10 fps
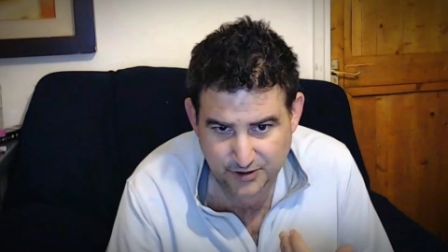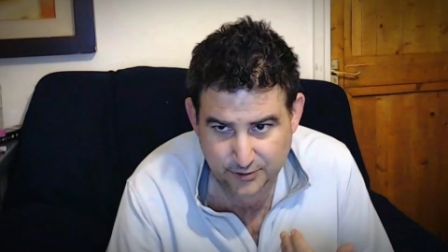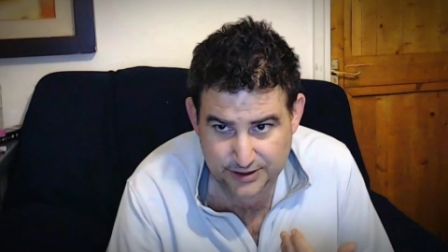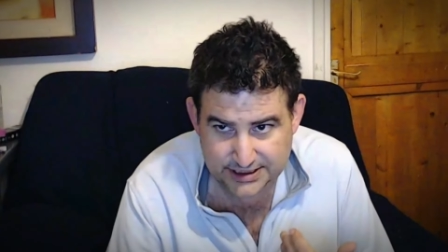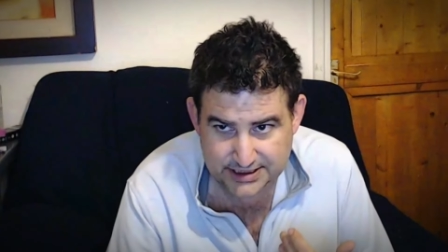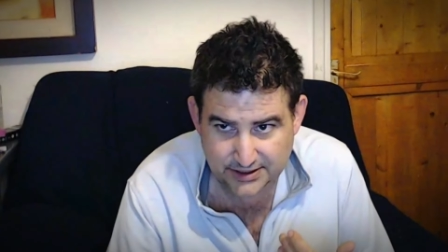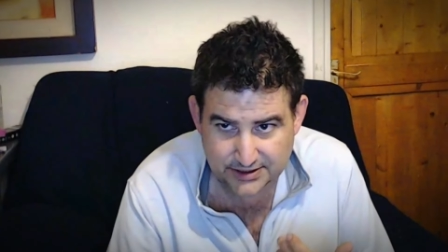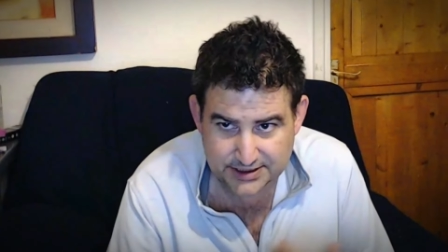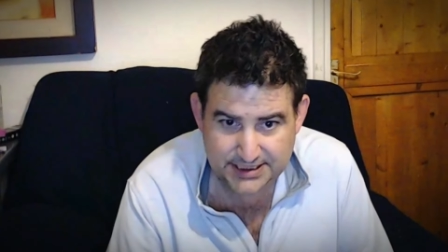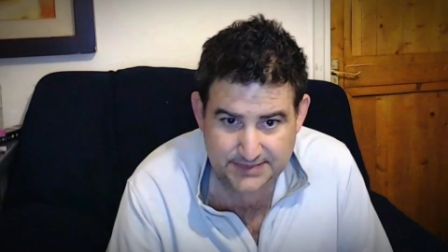world is a
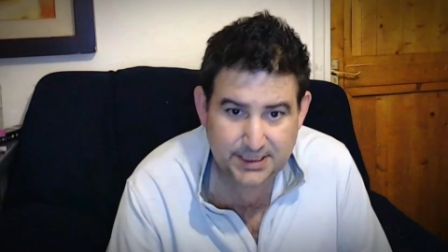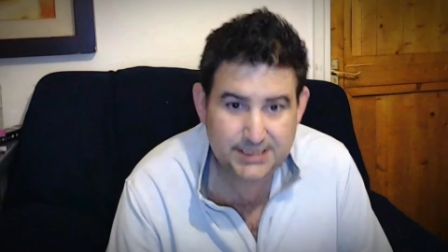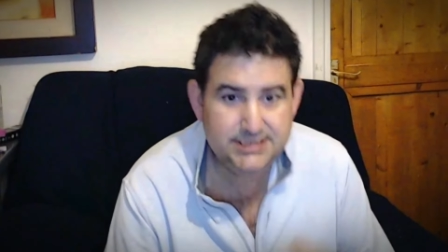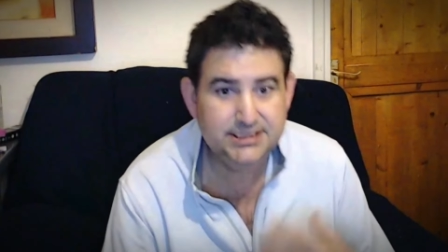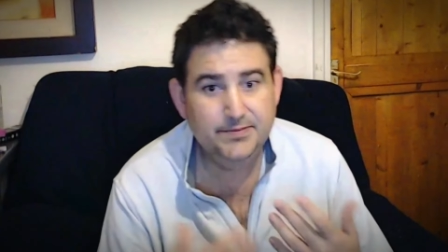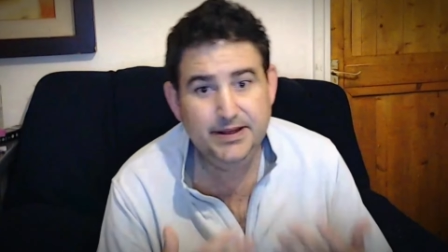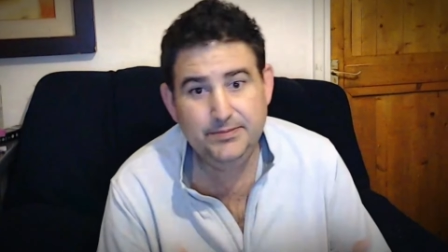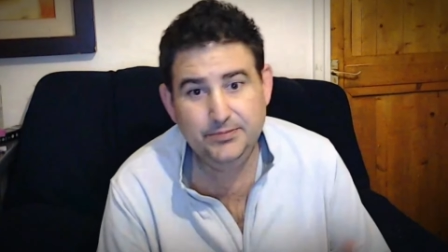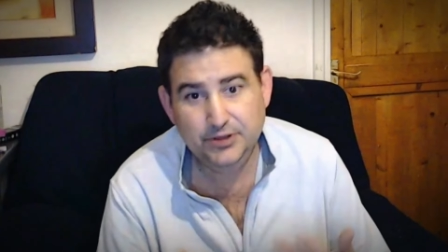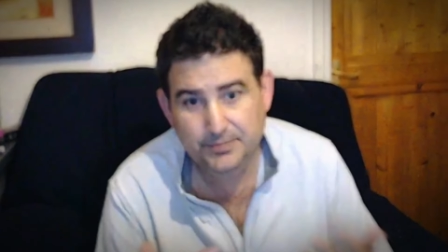nasty place and the
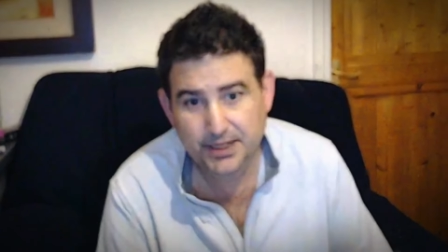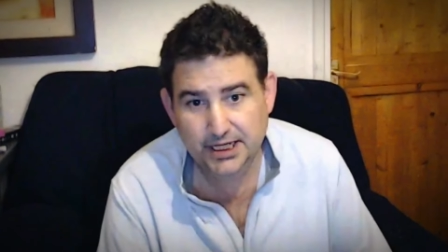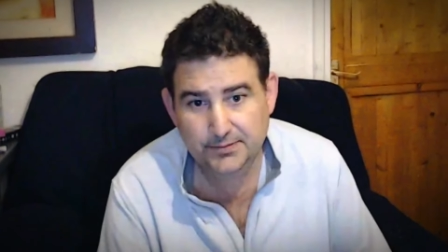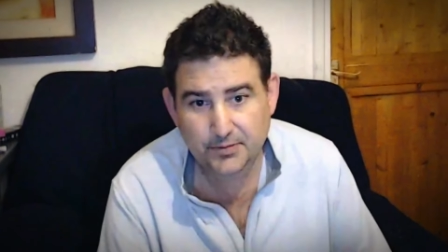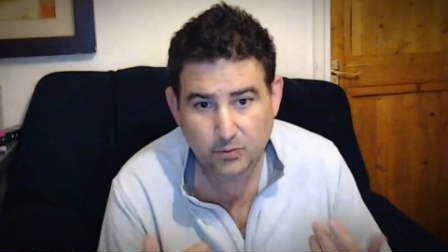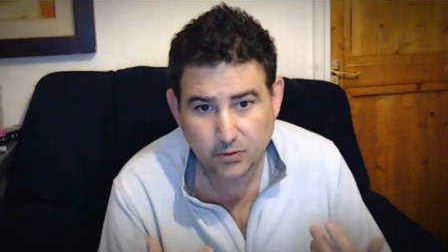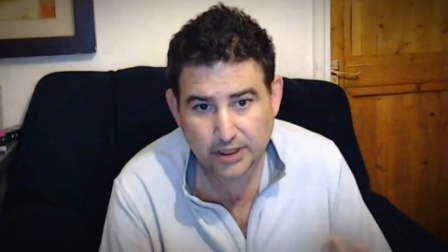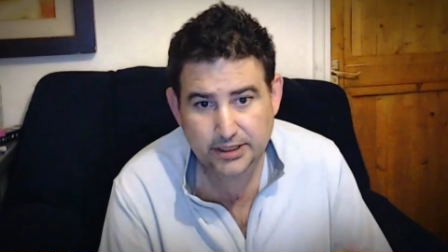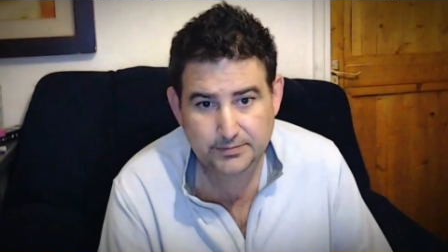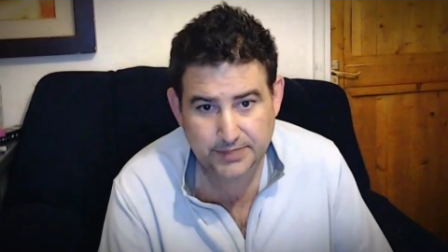people to blame are
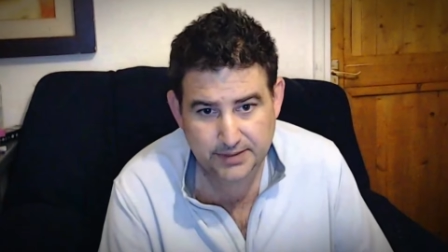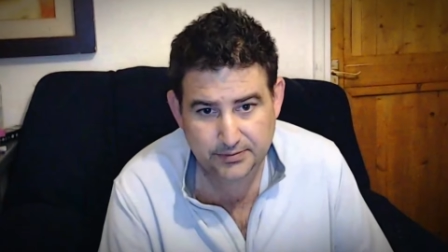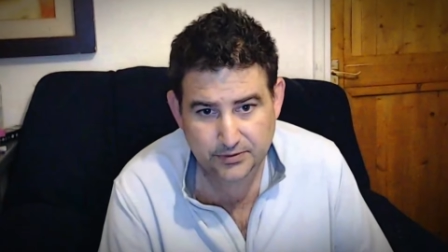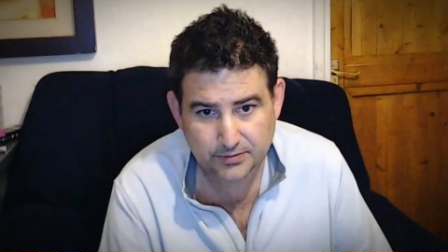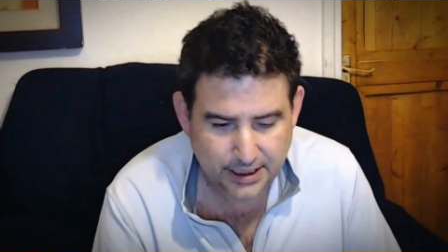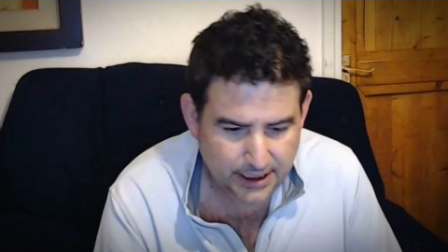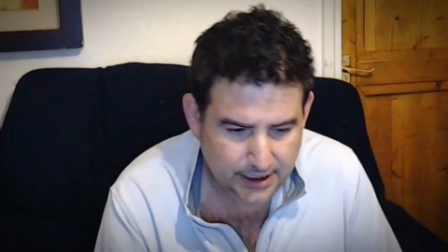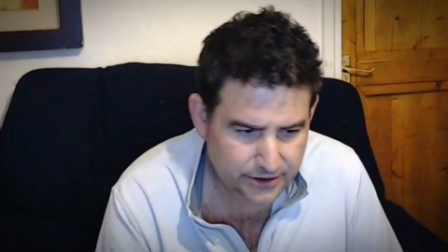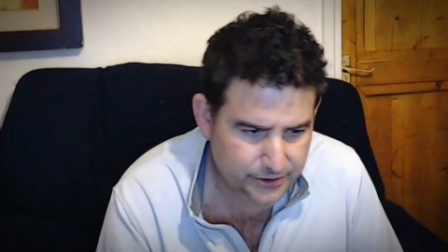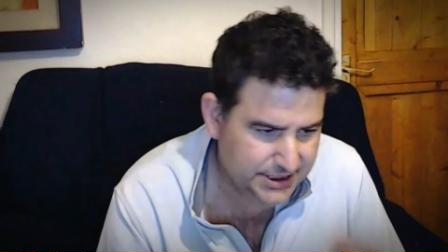white people
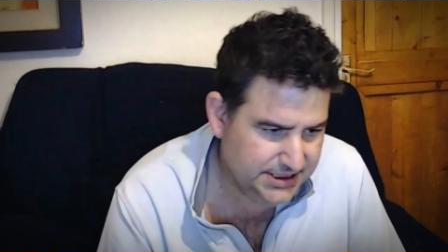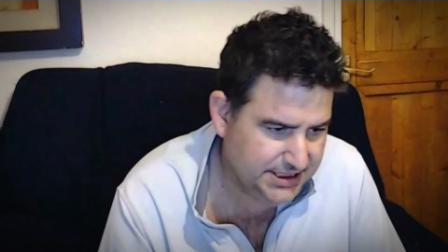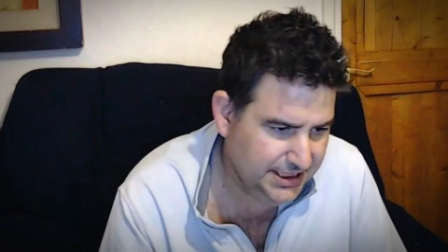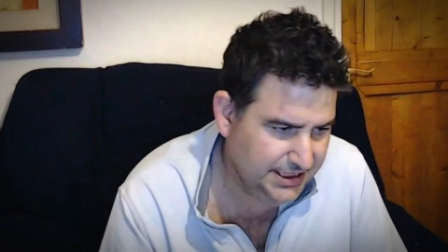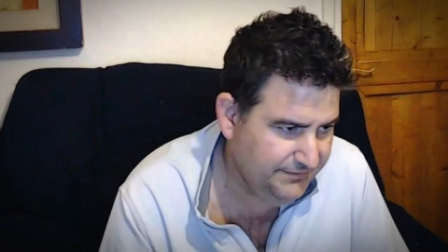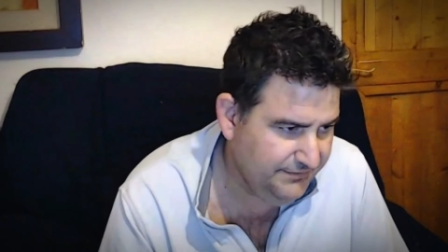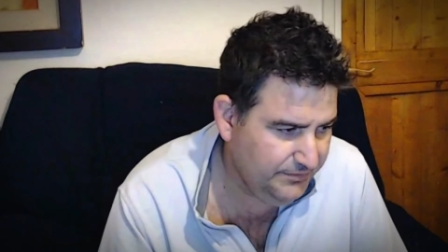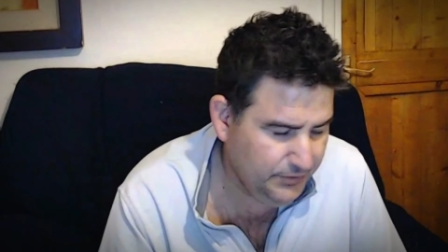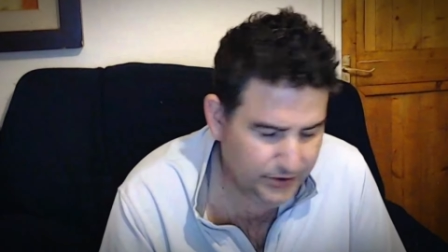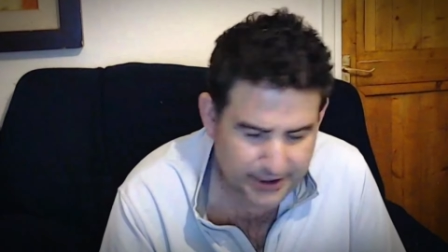uh, who enslaved
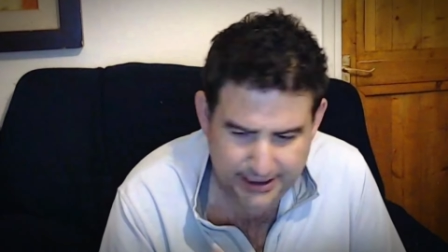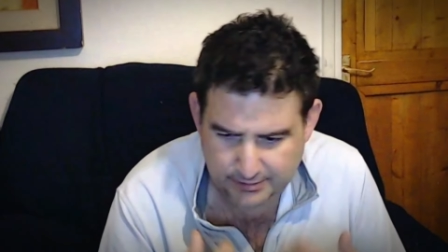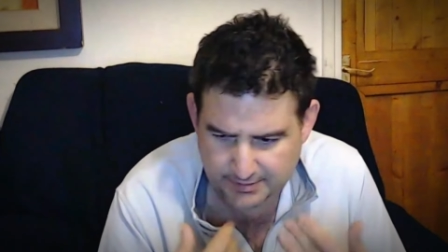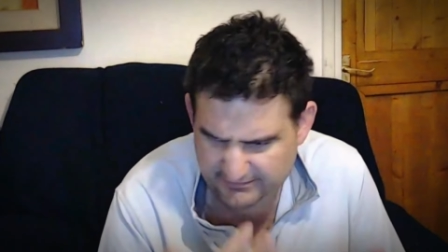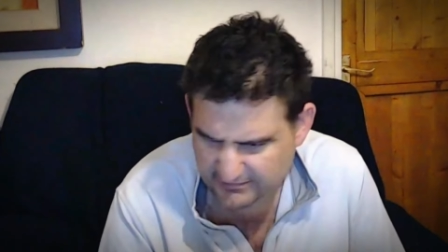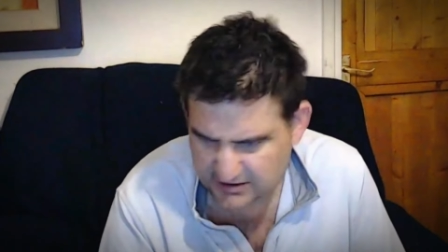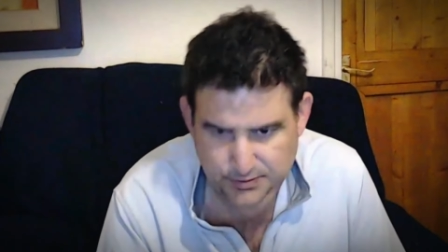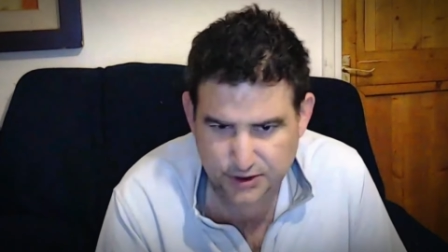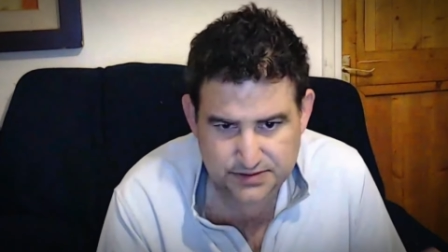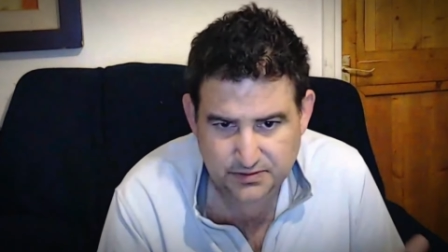everybody, and you know, we're
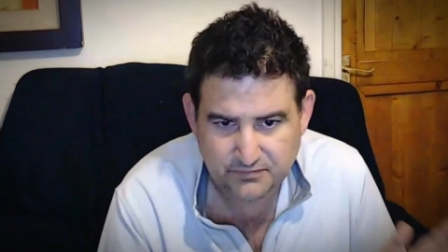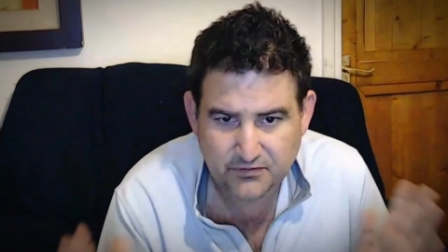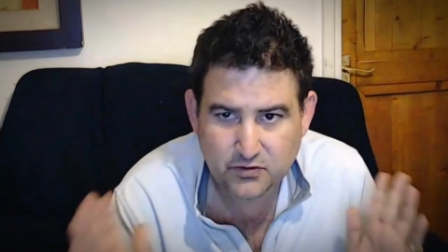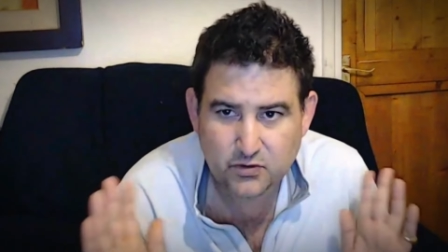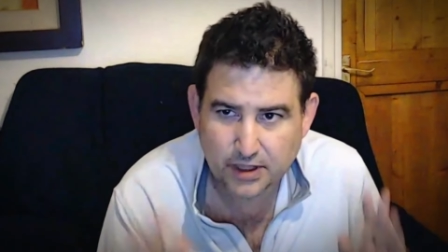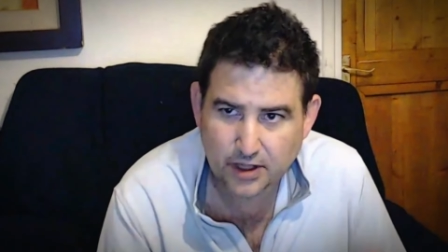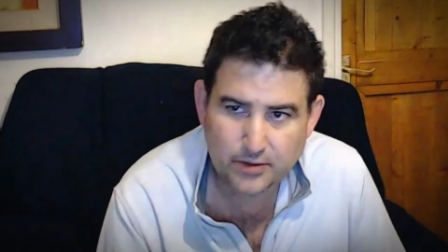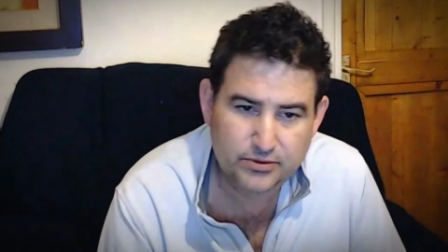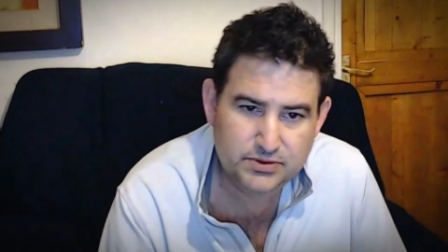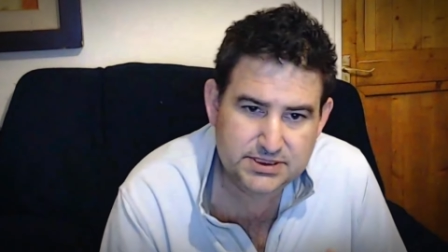responsible for all
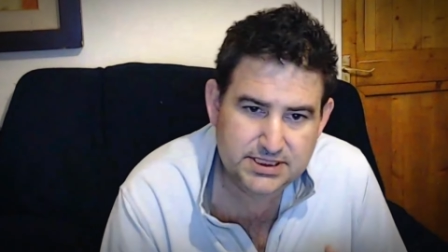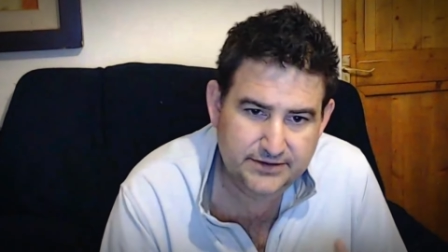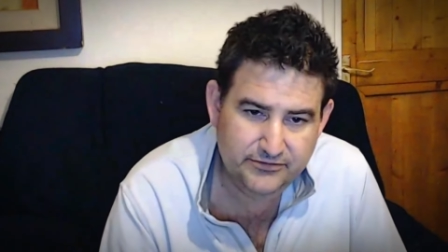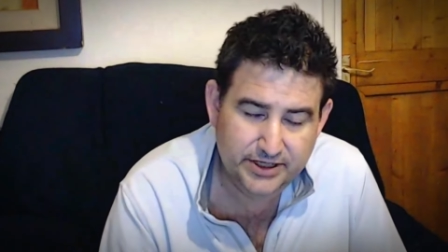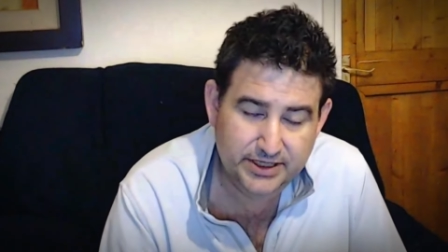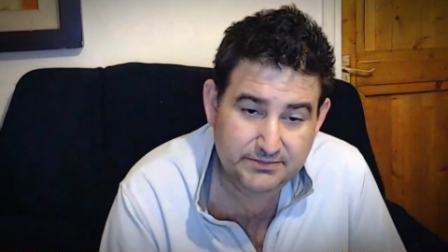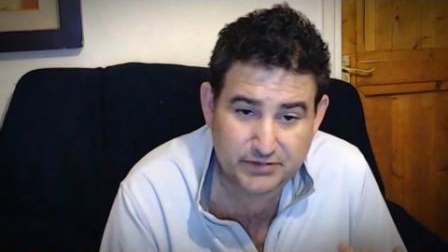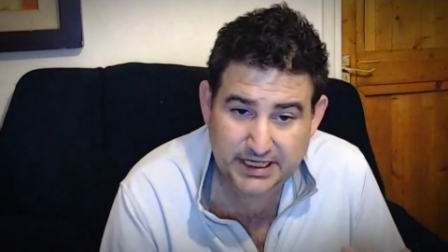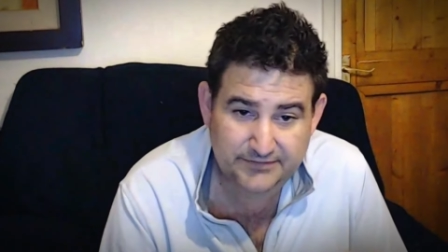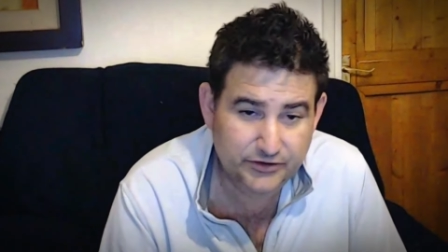global slavery,
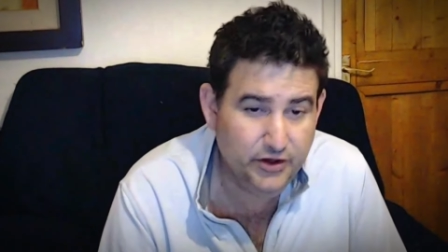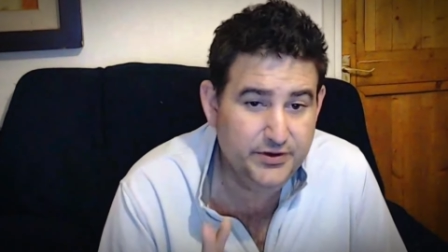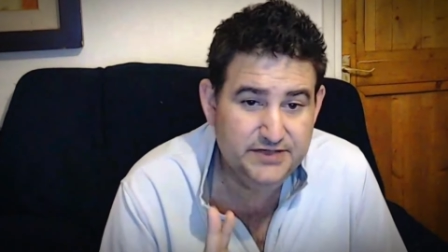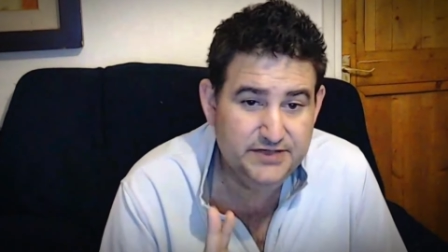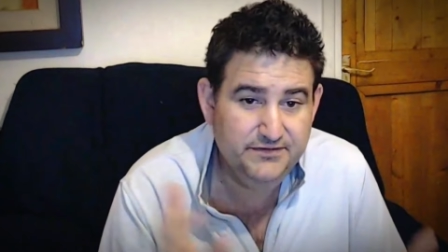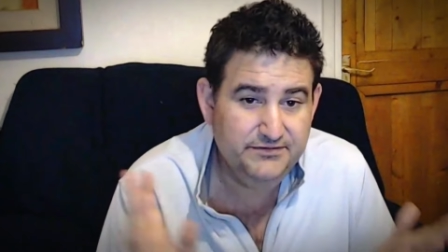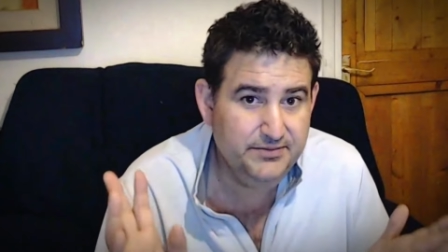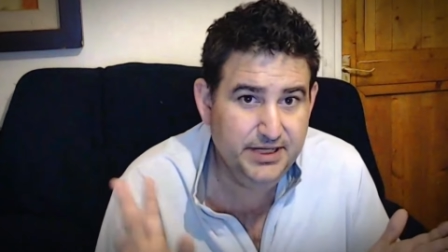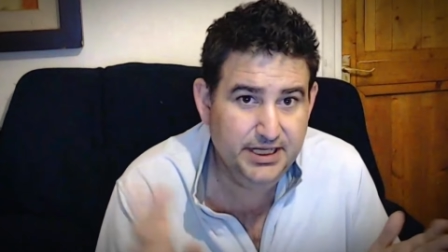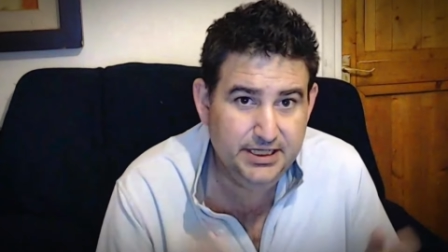even though there's fifty
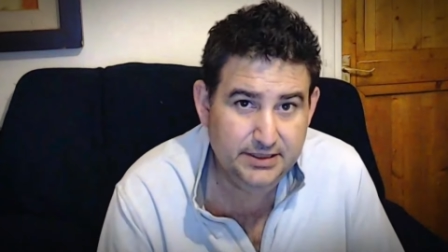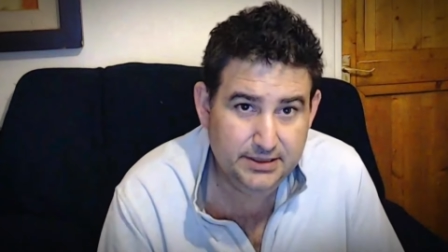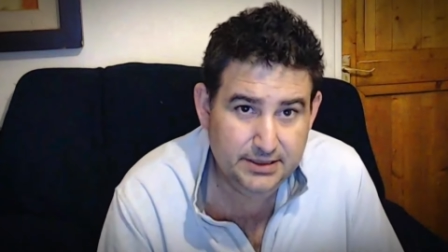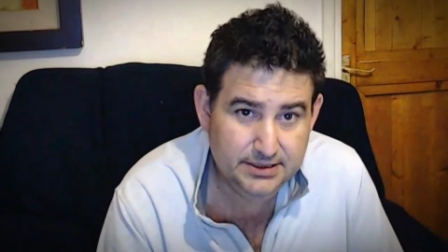million